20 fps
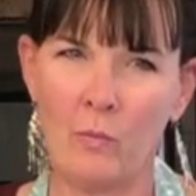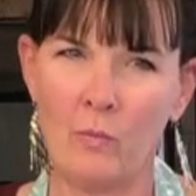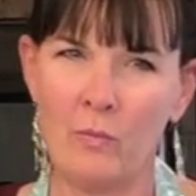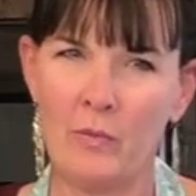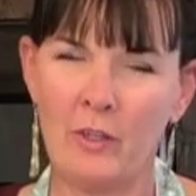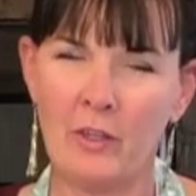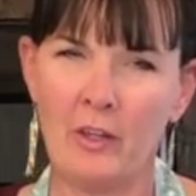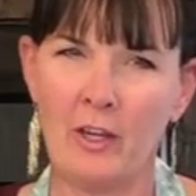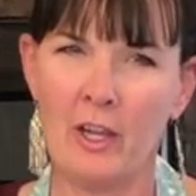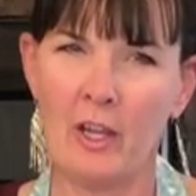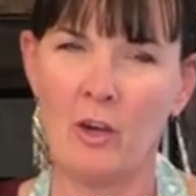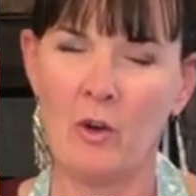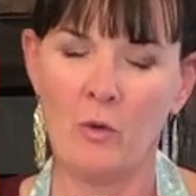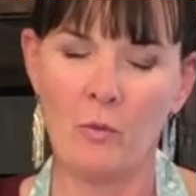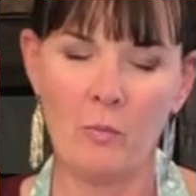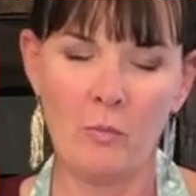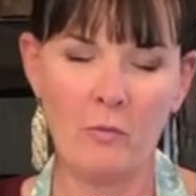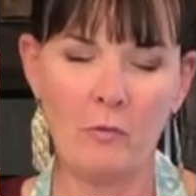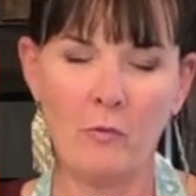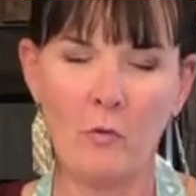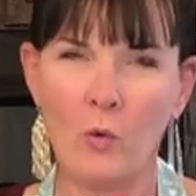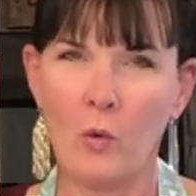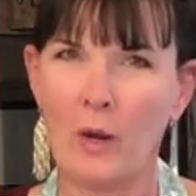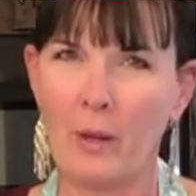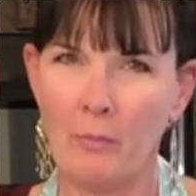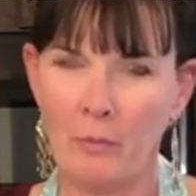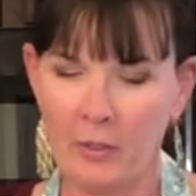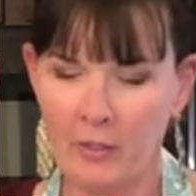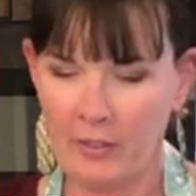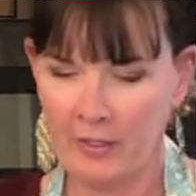you know, before I
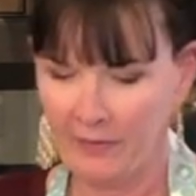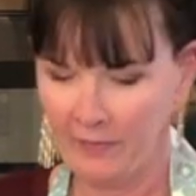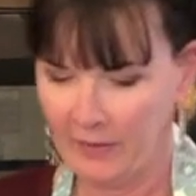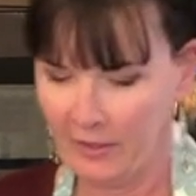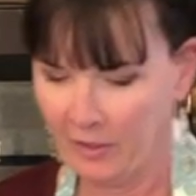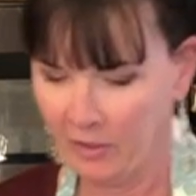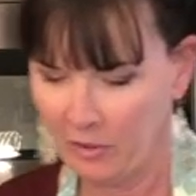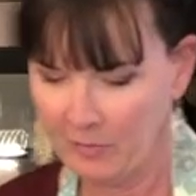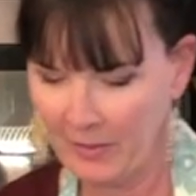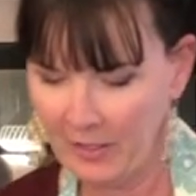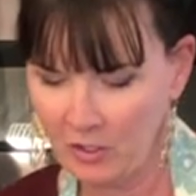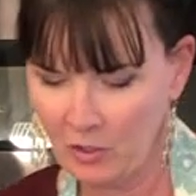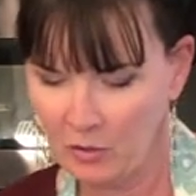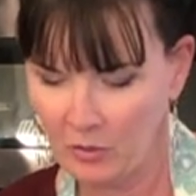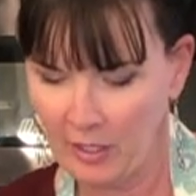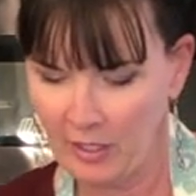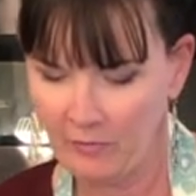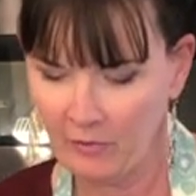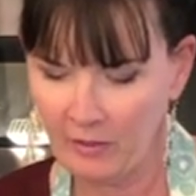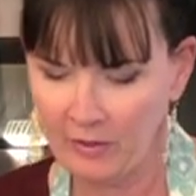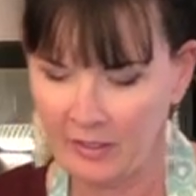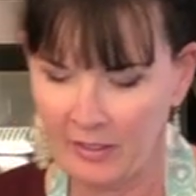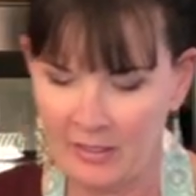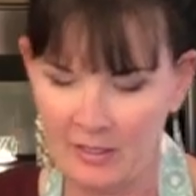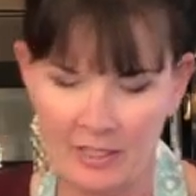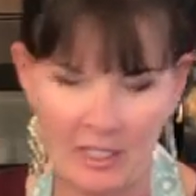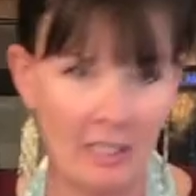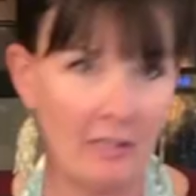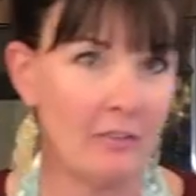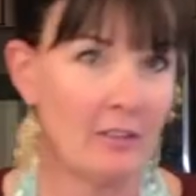put it in there to make sure everything is
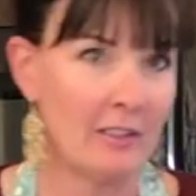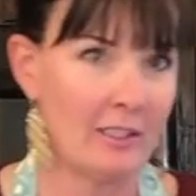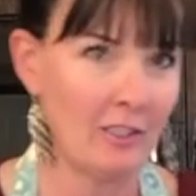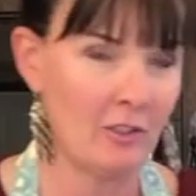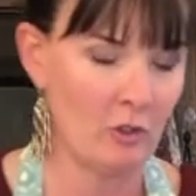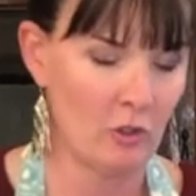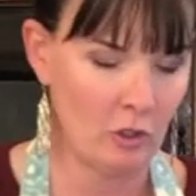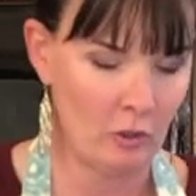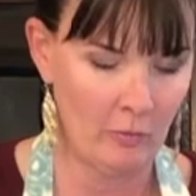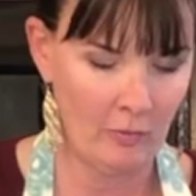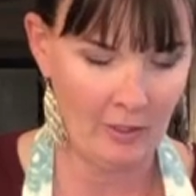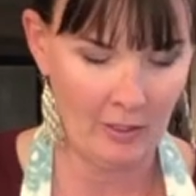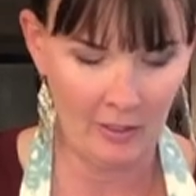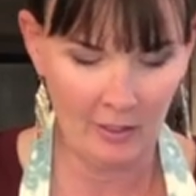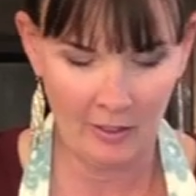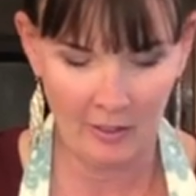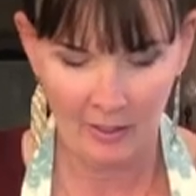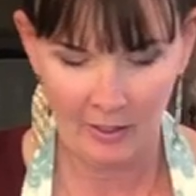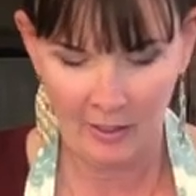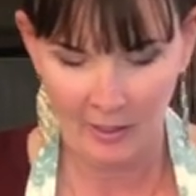evenly distributed.